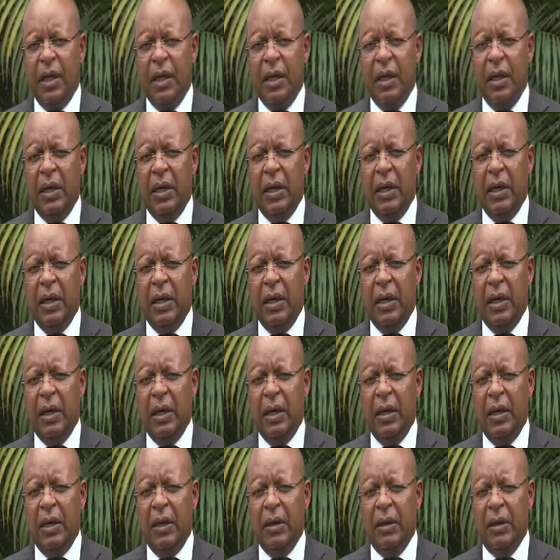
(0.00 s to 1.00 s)
Uh,
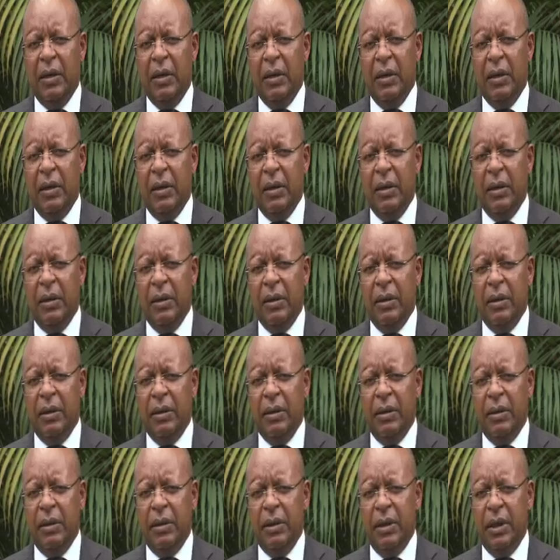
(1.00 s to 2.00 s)
uh,
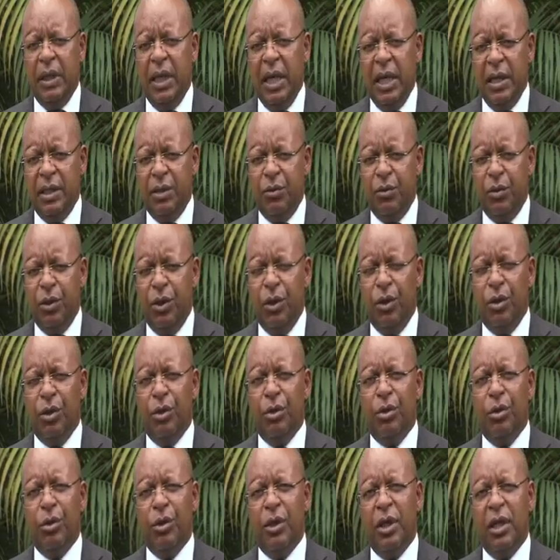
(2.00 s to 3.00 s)
yes, we
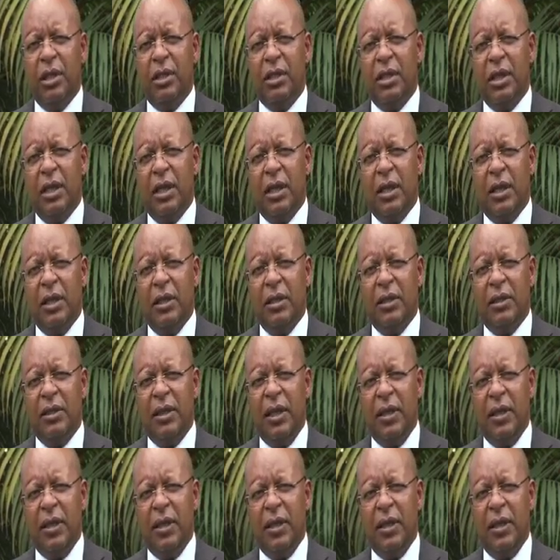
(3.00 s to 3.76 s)
all know that uh,